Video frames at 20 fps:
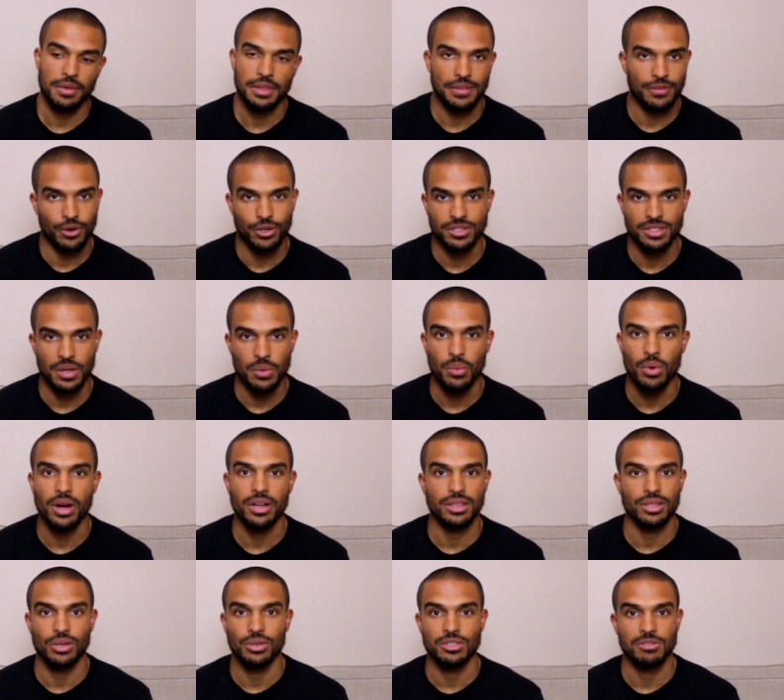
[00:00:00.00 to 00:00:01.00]
first they
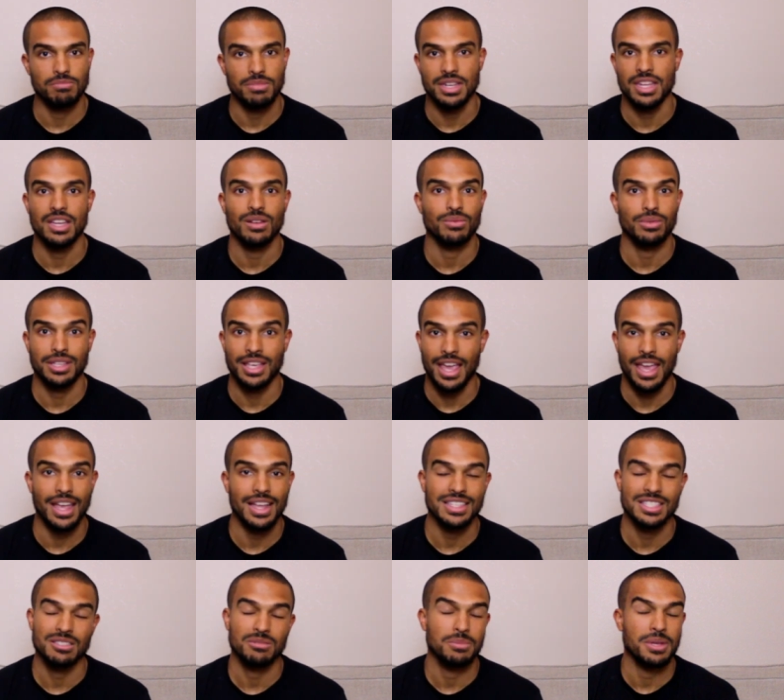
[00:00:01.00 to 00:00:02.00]
want those immediate
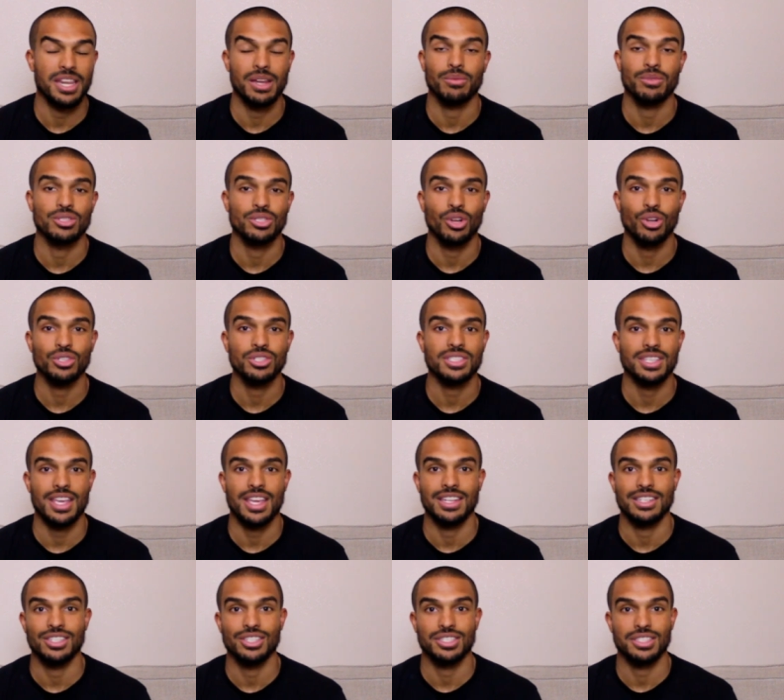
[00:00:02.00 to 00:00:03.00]
gains, those immediate results,
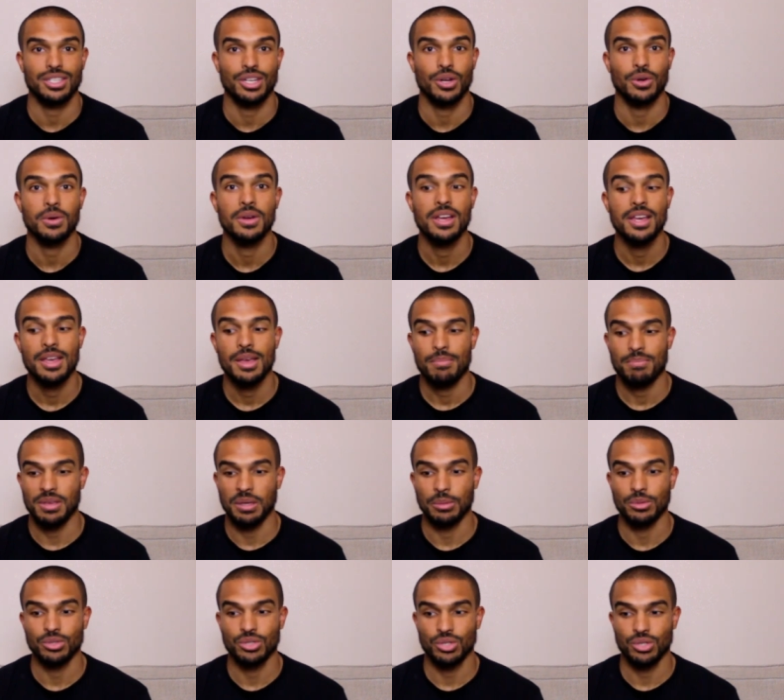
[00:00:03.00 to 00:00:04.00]
and just, you know,
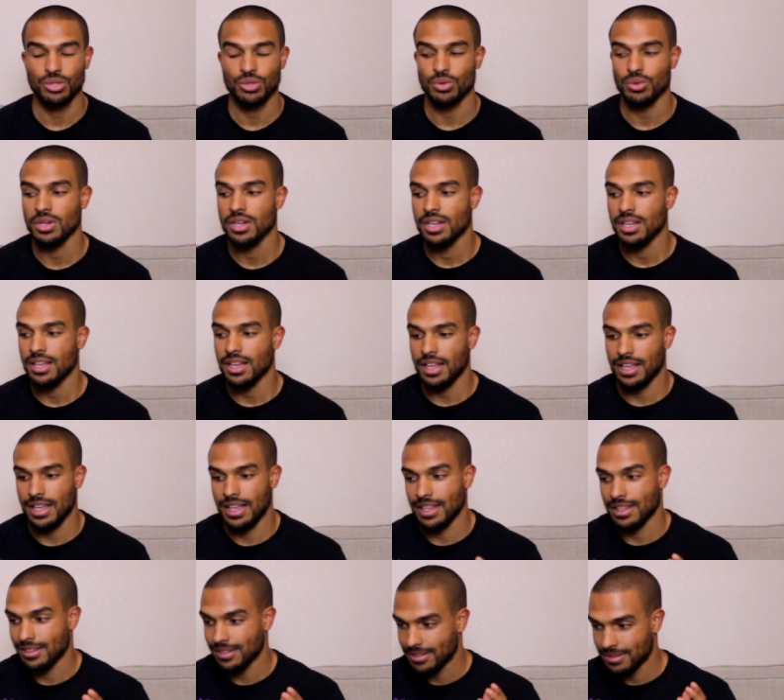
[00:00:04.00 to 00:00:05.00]
be able to
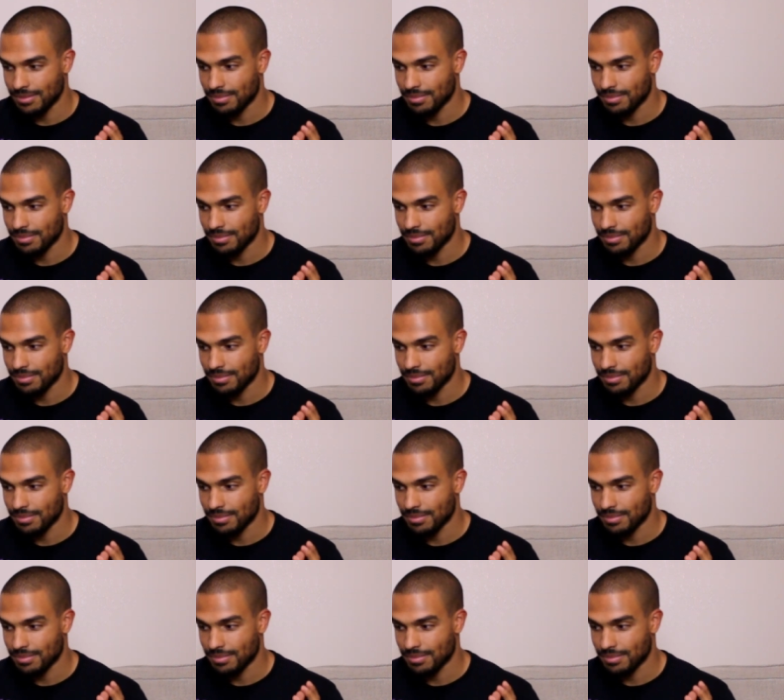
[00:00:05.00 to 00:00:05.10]
uh,